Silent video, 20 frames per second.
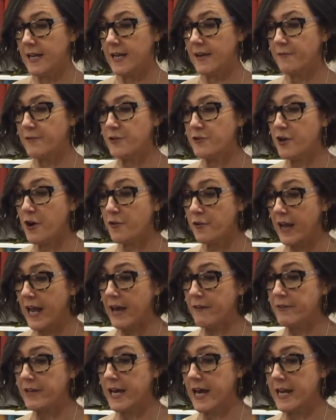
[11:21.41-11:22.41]
If you don't have a
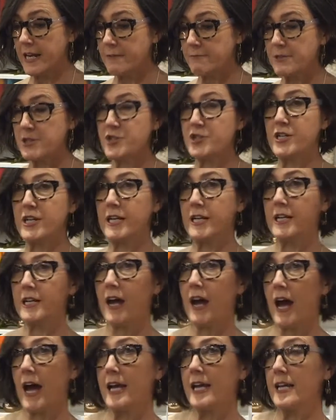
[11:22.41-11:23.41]
cutting machine,
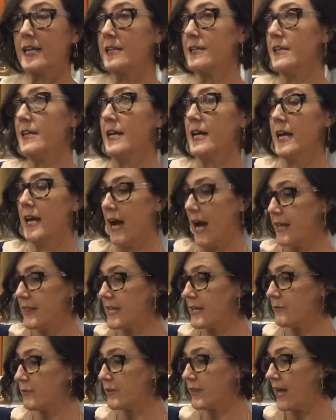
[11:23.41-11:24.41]
I think
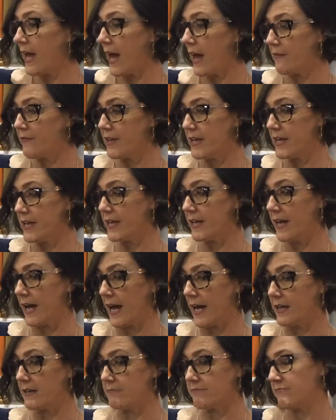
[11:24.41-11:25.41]
with the heavy, I
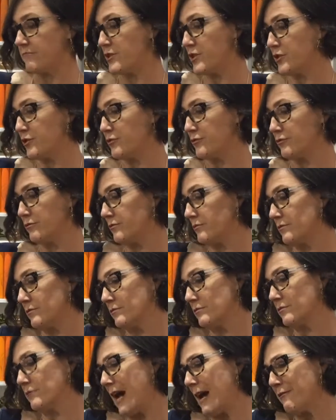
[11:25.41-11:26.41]

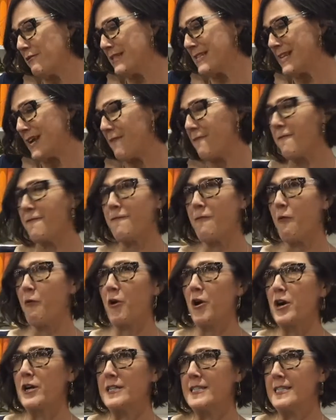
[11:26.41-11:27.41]
would say 4
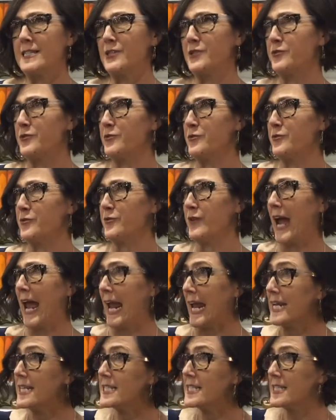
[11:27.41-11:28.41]
to 8
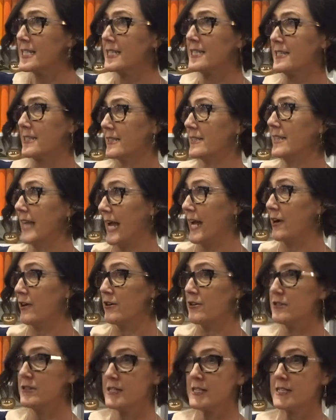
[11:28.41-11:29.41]
layers.